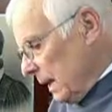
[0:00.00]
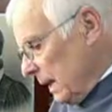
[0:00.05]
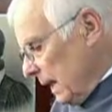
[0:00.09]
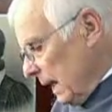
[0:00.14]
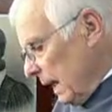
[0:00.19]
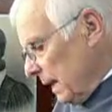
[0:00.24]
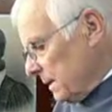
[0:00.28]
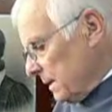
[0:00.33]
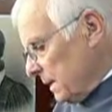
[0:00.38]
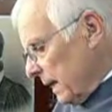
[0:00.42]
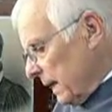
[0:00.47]

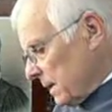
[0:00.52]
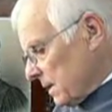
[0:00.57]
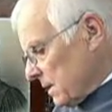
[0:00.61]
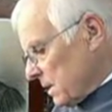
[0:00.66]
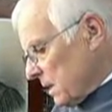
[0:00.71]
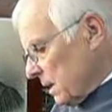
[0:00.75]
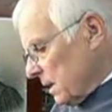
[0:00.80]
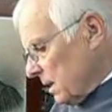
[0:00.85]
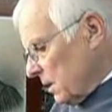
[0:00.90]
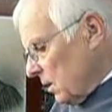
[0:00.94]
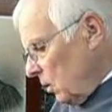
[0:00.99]
And that
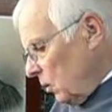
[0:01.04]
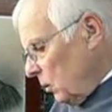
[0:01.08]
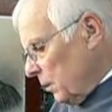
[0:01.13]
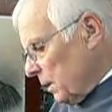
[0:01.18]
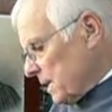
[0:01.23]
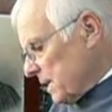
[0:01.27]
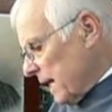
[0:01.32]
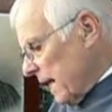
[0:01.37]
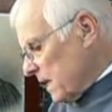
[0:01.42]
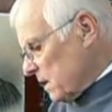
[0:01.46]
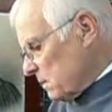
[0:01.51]
uh,
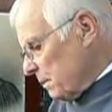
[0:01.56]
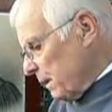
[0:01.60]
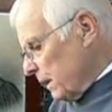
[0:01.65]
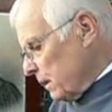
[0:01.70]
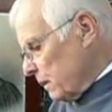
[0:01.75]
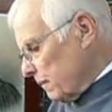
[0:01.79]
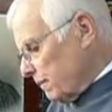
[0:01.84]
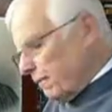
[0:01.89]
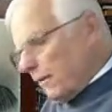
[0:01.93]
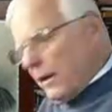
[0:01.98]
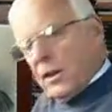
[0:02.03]
always has
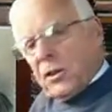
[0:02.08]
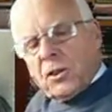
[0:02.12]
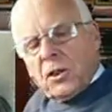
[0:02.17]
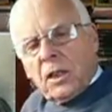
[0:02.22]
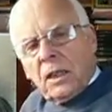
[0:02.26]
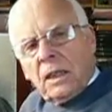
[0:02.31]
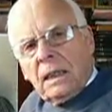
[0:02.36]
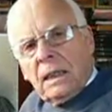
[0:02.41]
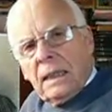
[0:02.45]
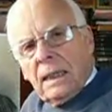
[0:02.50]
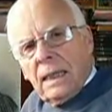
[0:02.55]
been a
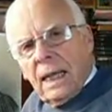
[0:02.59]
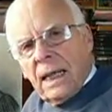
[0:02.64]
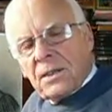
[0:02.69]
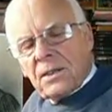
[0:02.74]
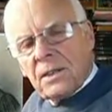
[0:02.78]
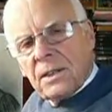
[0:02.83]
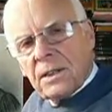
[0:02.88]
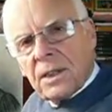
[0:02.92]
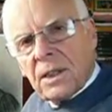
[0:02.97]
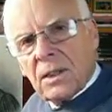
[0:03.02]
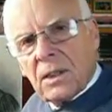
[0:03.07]
feature,
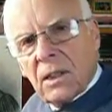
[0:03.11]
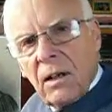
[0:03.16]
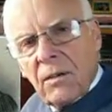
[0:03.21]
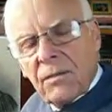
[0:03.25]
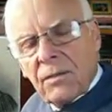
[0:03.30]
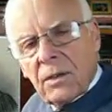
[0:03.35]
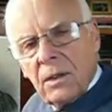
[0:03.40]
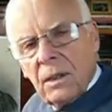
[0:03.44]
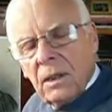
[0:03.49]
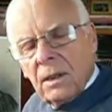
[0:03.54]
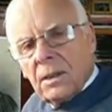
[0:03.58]
hasn't it, of
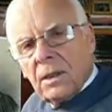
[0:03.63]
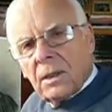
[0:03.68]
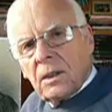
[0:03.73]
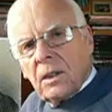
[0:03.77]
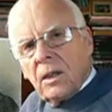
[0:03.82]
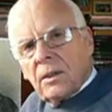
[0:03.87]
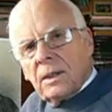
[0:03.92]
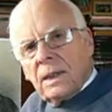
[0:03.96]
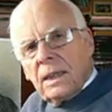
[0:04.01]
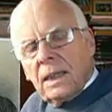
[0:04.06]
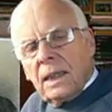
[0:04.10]
the
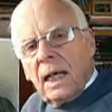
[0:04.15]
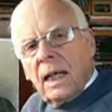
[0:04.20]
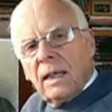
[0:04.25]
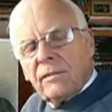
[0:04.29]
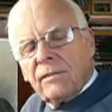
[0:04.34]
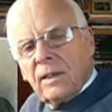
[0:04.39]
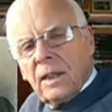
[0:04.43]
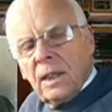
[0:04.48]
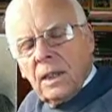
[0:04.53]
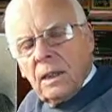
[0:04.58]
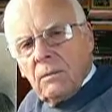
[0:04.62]
godly life.